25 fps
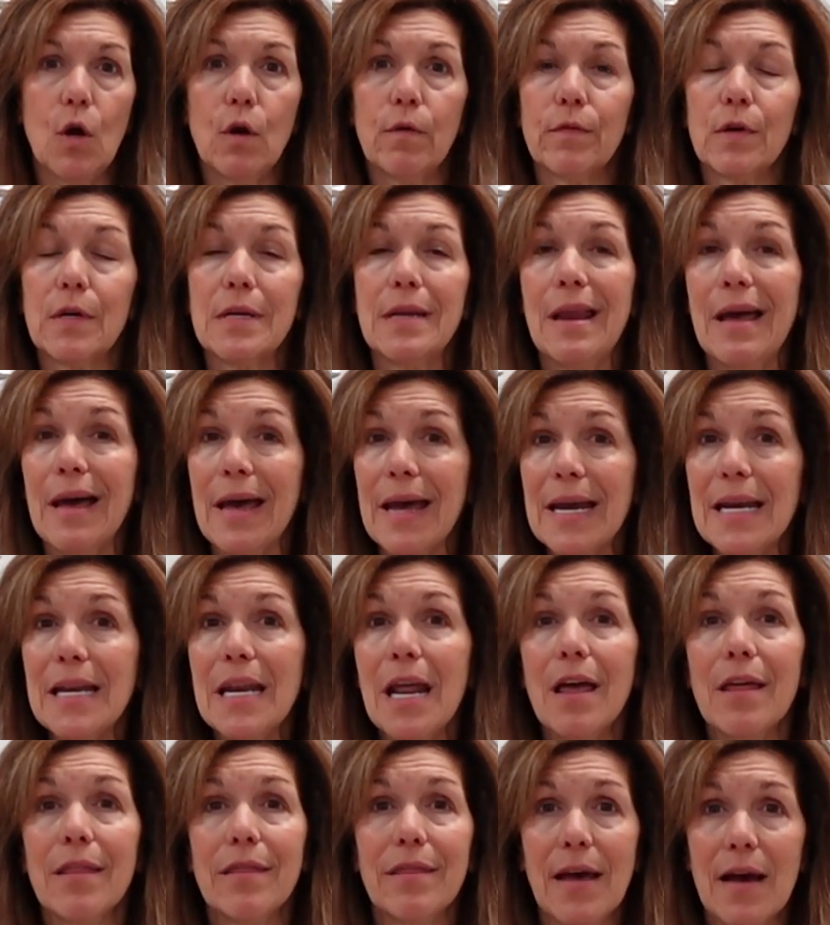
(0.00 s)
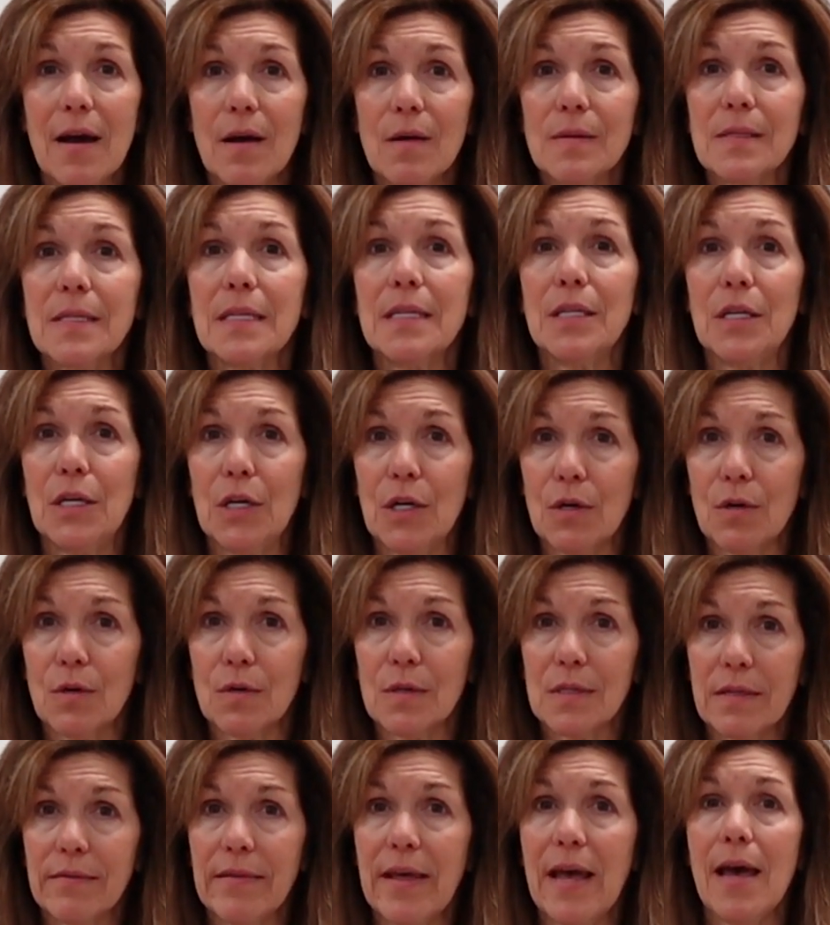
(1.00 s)
over 9,000
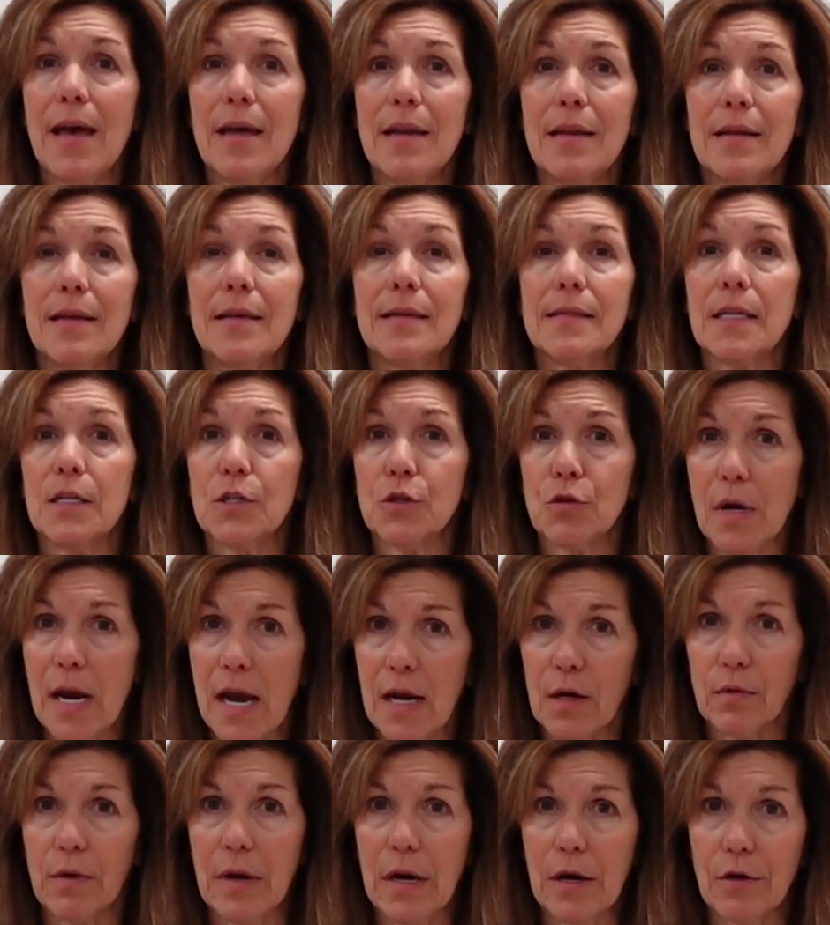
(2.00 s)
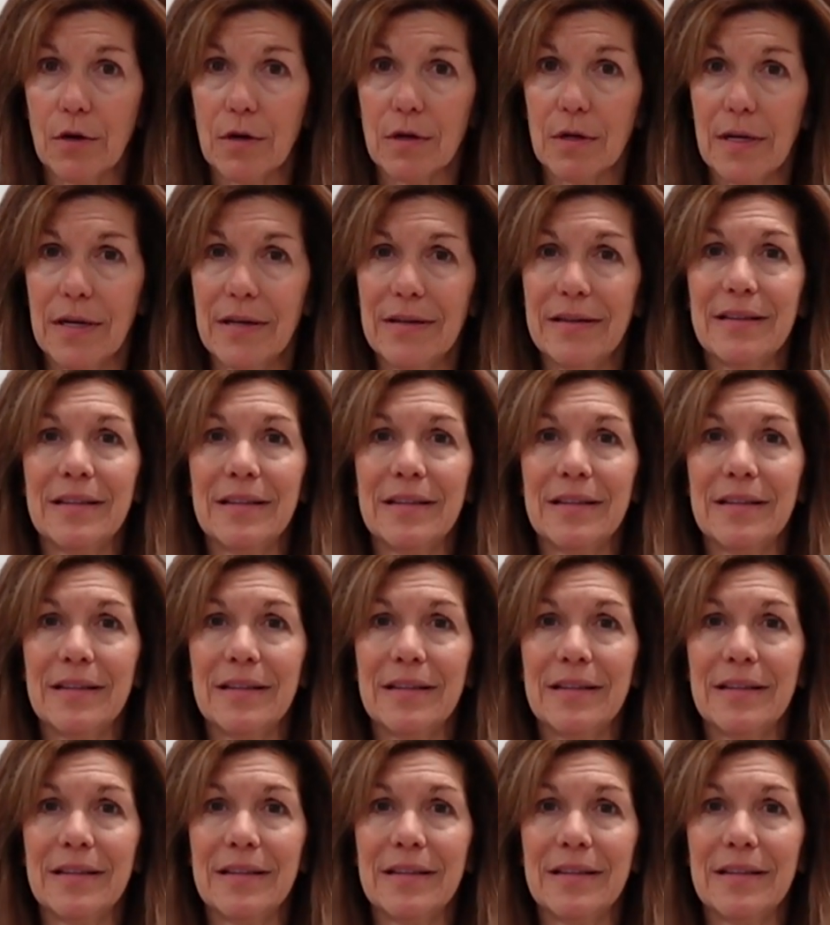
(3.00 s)
years. That is a track record.